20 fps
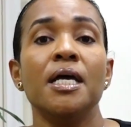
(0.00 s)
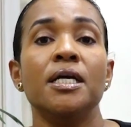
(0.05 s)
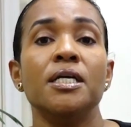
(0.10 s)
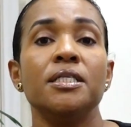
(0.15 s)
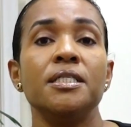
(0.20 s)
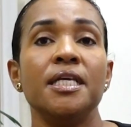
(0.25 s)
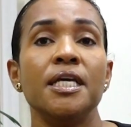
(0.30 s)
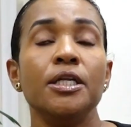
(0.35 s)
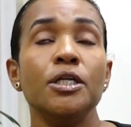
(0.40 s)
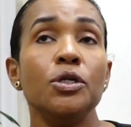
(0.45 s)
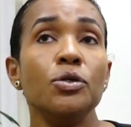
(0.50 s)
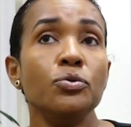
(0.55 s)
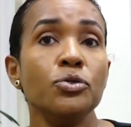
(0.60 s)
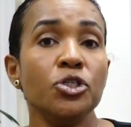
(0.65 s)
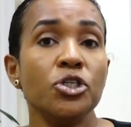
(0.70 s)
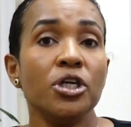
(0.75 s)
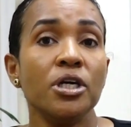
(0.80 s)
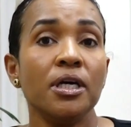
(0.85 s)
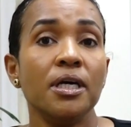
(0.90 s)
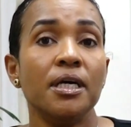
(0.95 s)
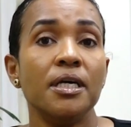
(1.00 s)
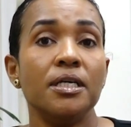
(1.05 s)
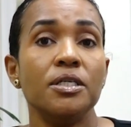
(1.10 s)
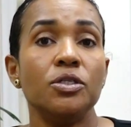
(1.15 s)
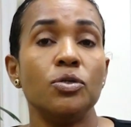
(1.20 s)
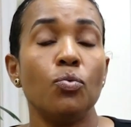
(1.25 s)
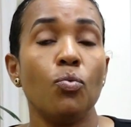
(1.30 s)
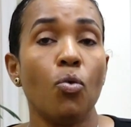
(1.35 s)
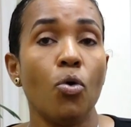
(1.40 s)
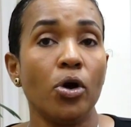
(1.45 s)
Saint Lucia
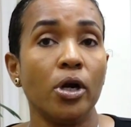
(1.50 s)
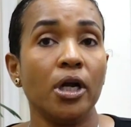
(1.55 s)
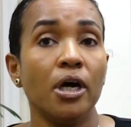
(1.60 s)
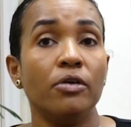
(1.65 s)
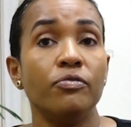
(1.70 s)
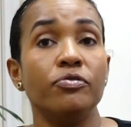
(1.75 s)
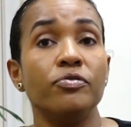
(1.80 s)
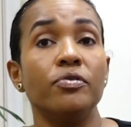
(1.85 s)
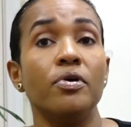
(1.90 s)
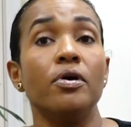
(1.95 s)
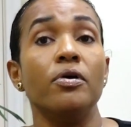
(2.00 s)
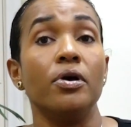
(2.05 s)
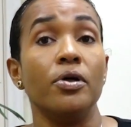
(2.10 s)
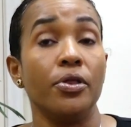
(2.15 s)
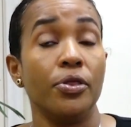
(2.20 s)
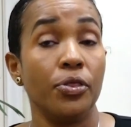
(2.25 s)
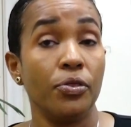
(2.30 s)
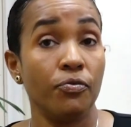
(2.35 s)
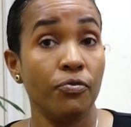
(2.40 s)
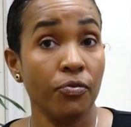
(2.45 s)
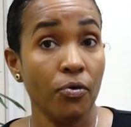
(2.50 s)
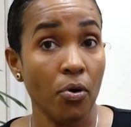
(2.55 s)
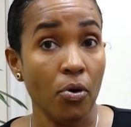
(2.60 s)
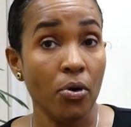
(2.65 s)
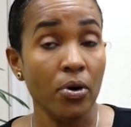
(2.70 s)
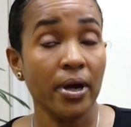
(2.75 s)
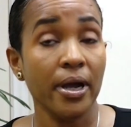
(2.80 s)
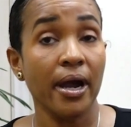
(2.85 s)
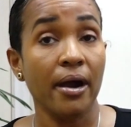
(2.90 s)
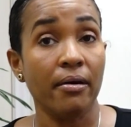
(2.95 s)
is one of
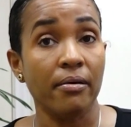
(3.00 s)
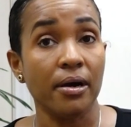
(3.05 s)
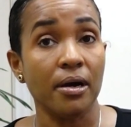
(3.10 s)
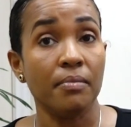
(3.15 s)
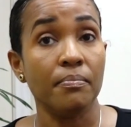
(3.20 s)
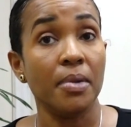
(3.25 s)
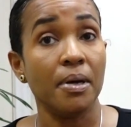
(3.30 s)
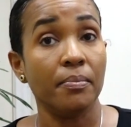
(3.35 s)
four CARICOM